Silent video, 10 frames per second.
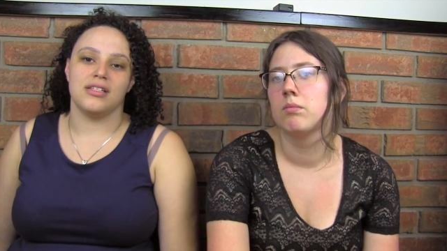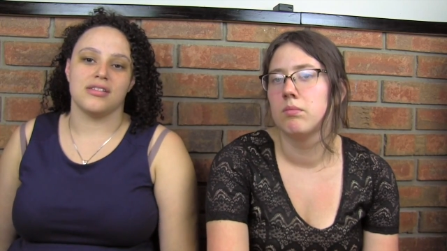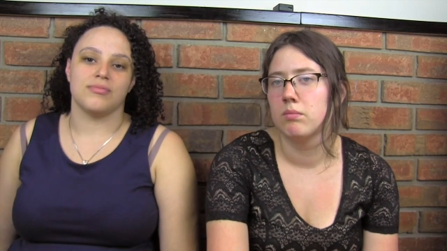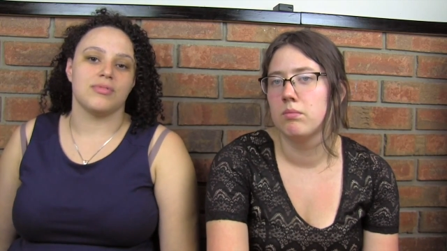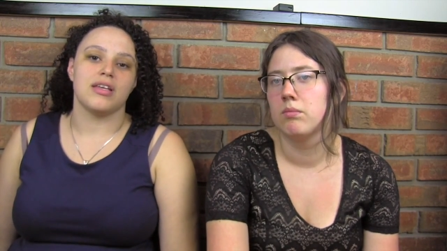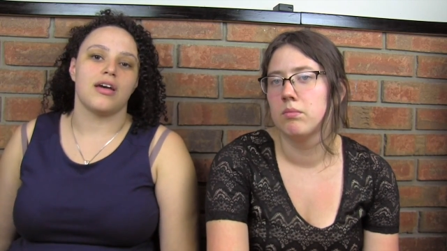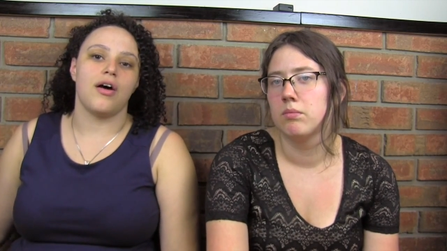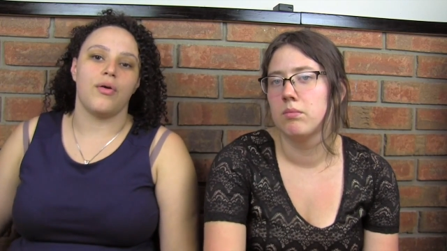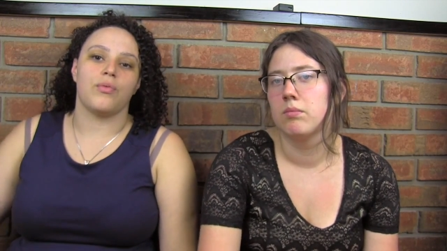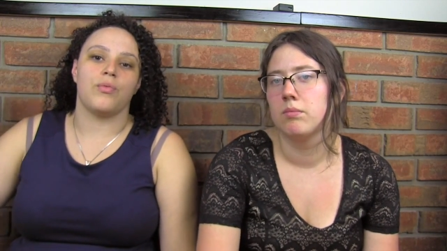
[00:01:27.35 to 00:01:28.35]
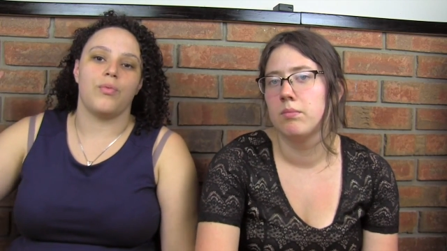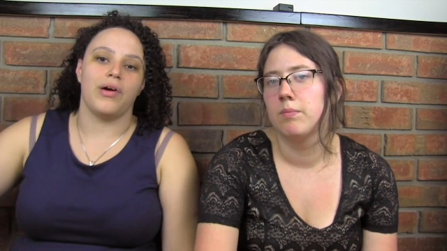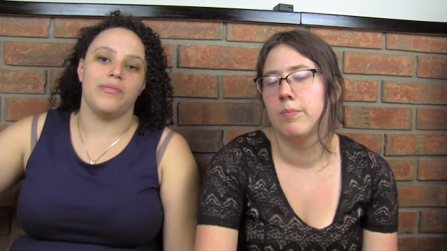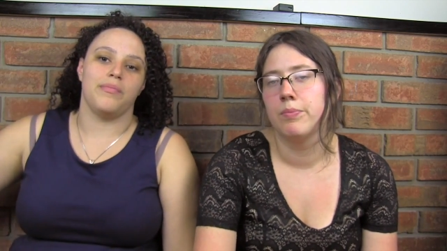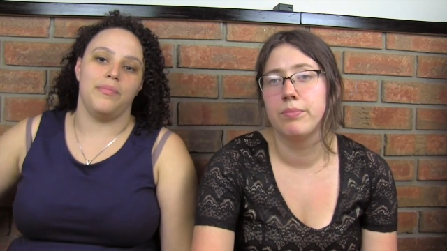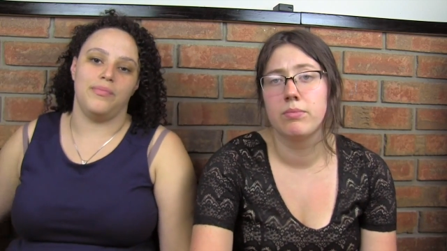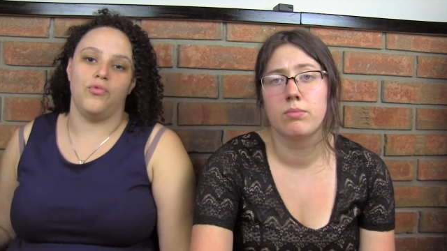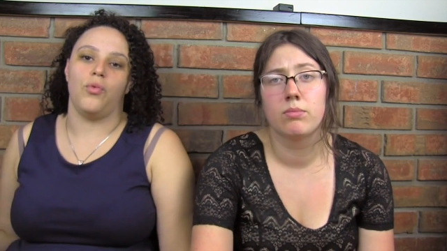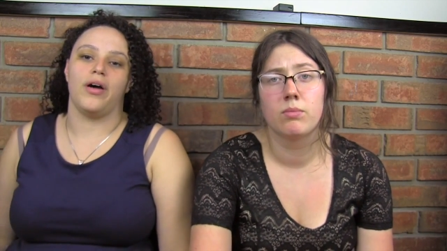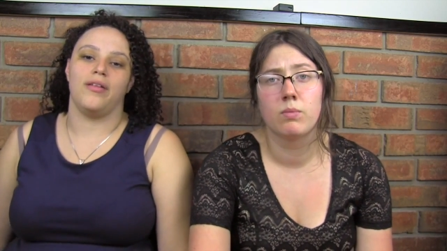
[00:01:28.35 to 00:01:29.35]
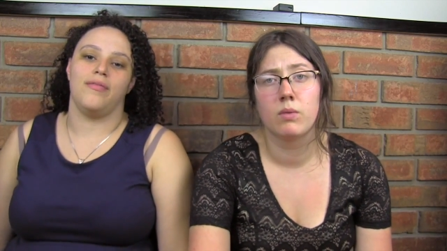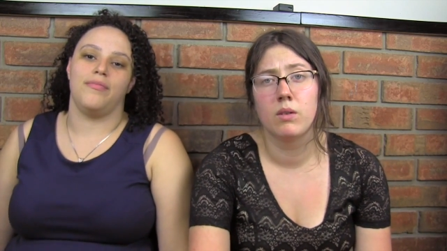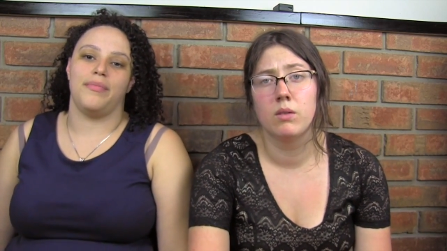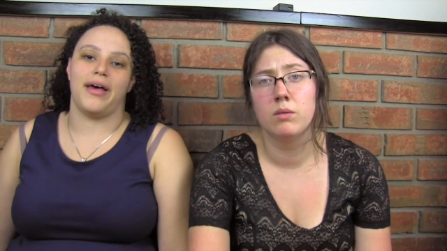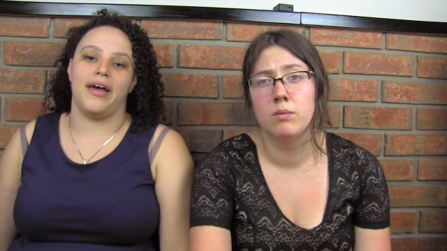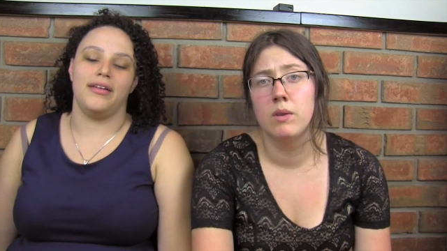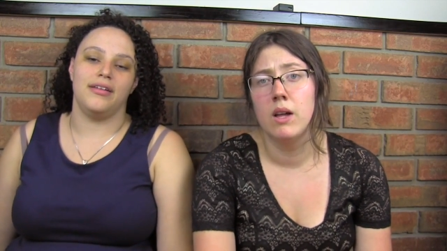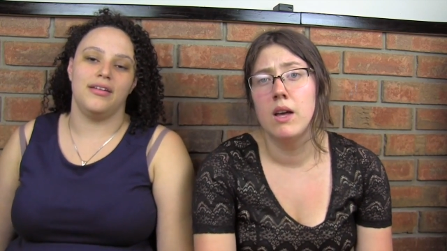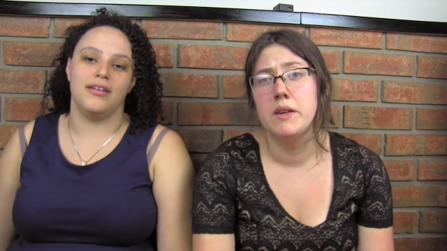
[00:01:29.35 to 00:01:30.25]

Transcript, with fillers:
Speaker 1: He just was like, oh, what, what bet?